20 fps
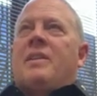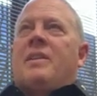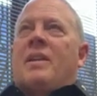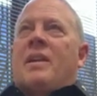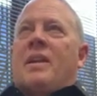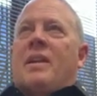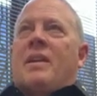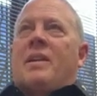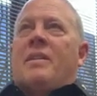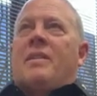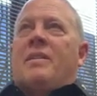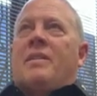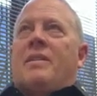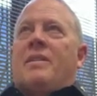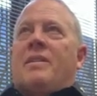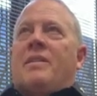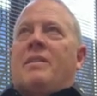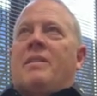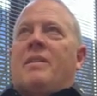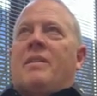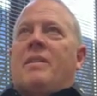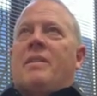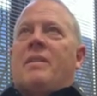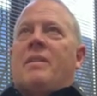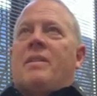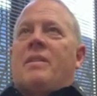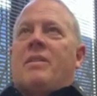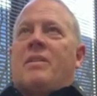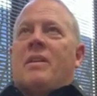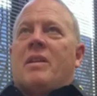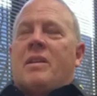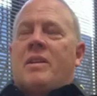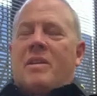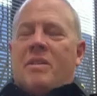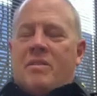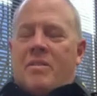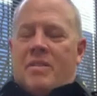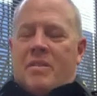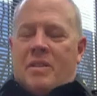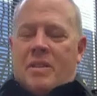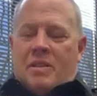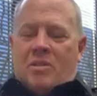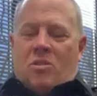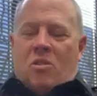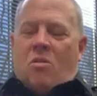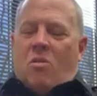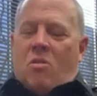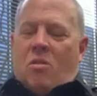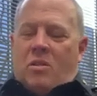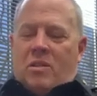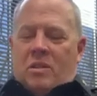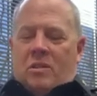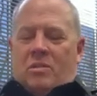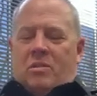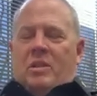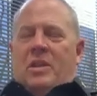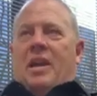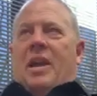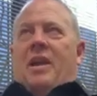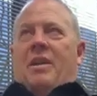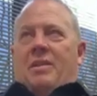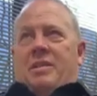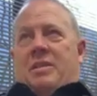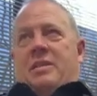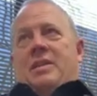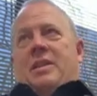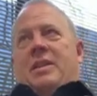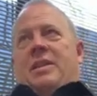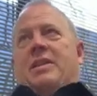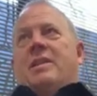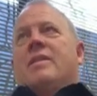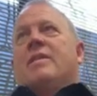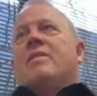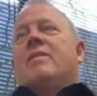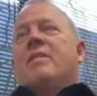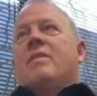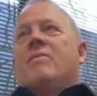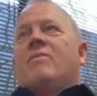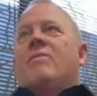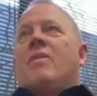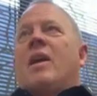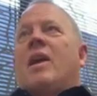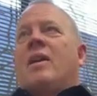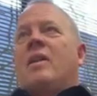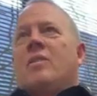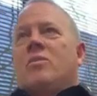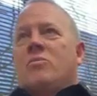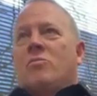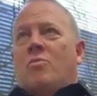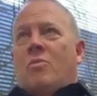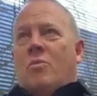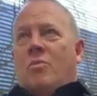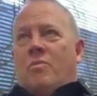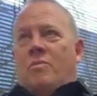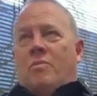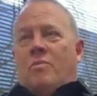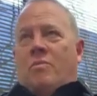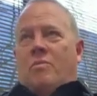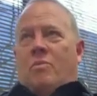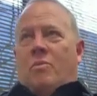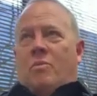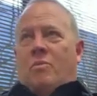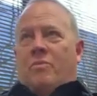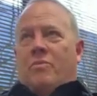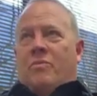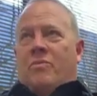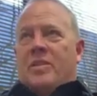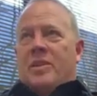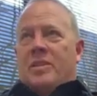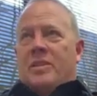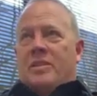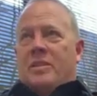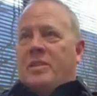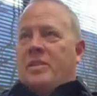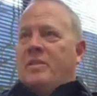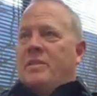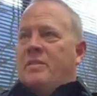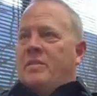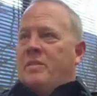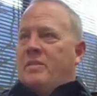that you can you, it's hard to look out and say that that violence won't won't visit